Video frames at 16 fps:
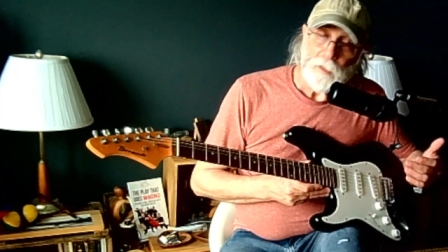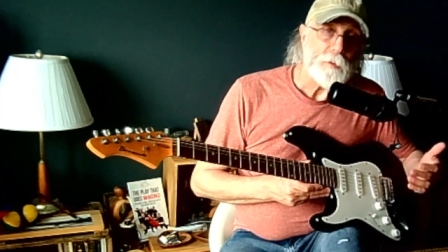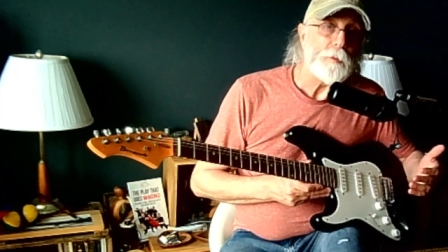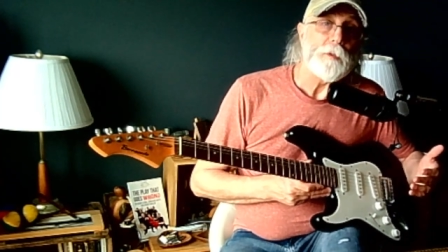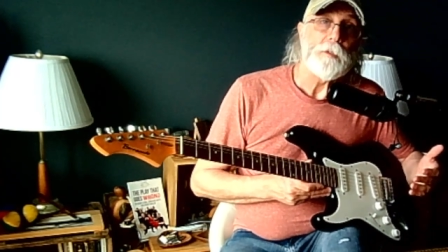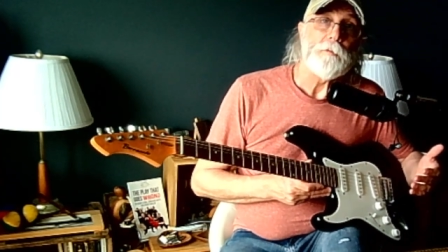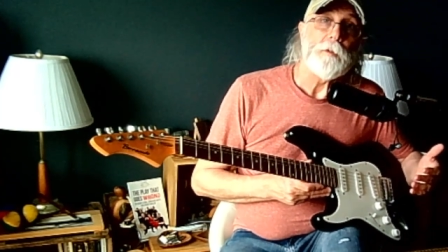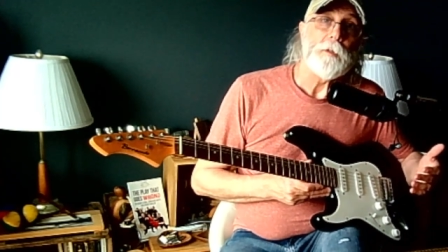
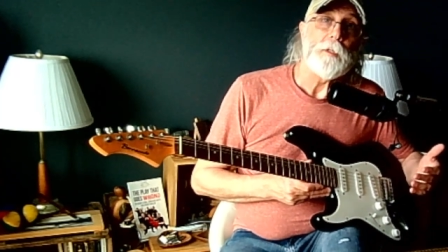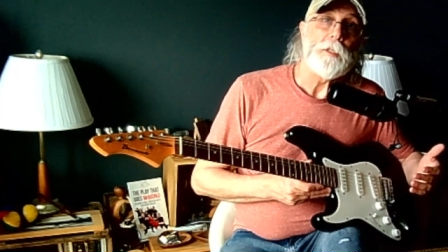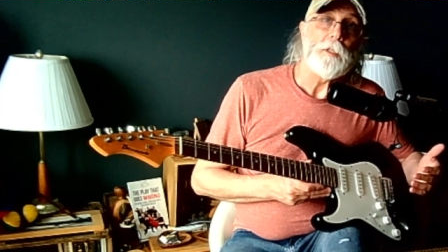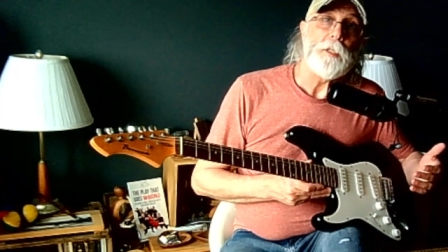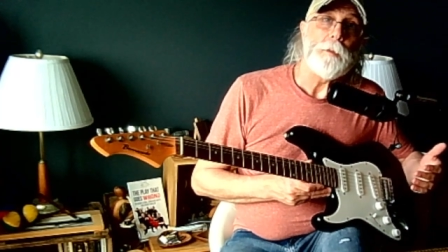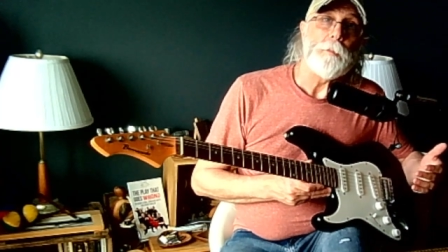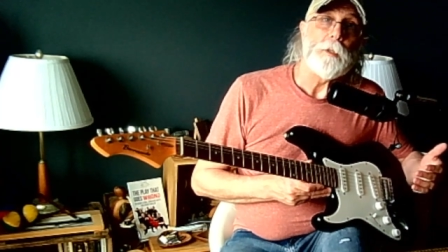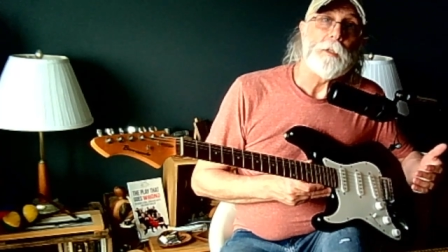was a very
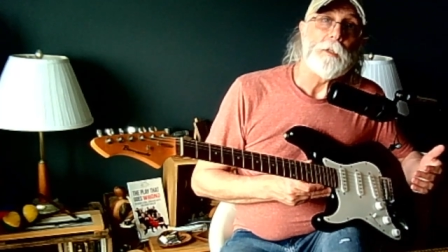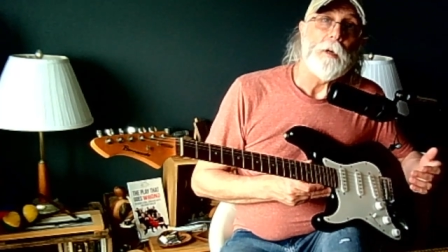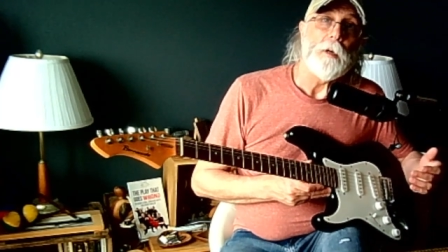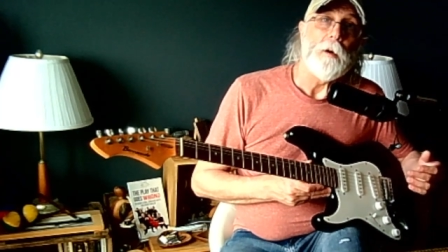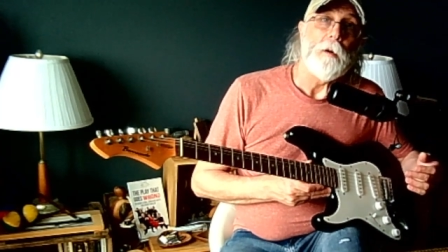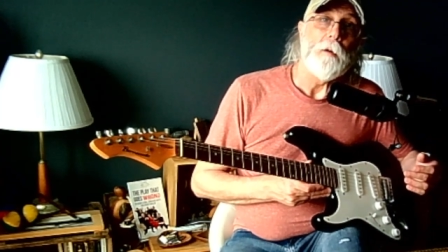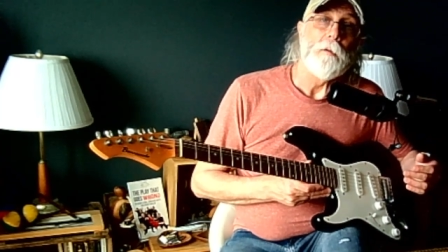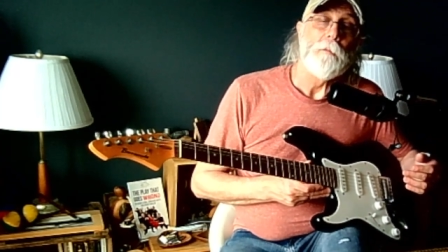cheap
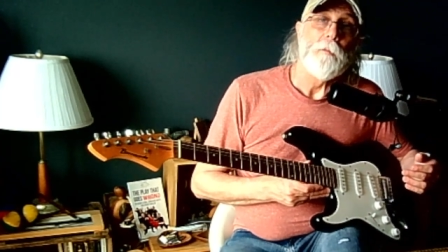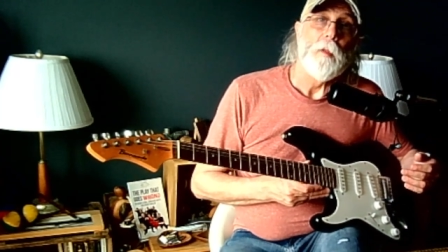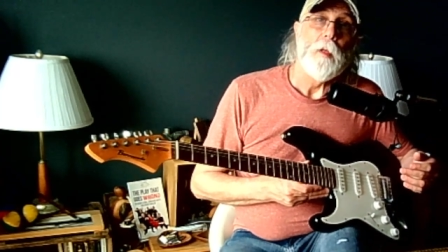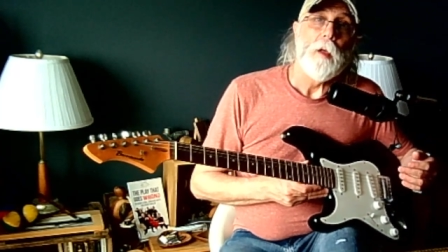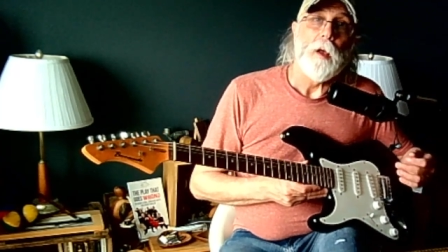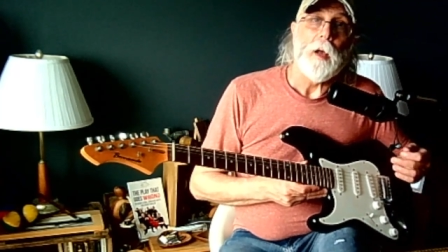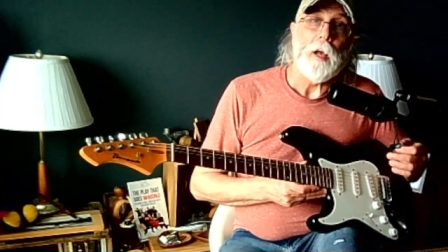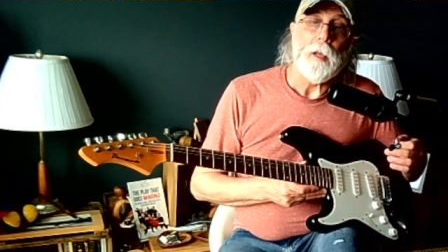guitar. I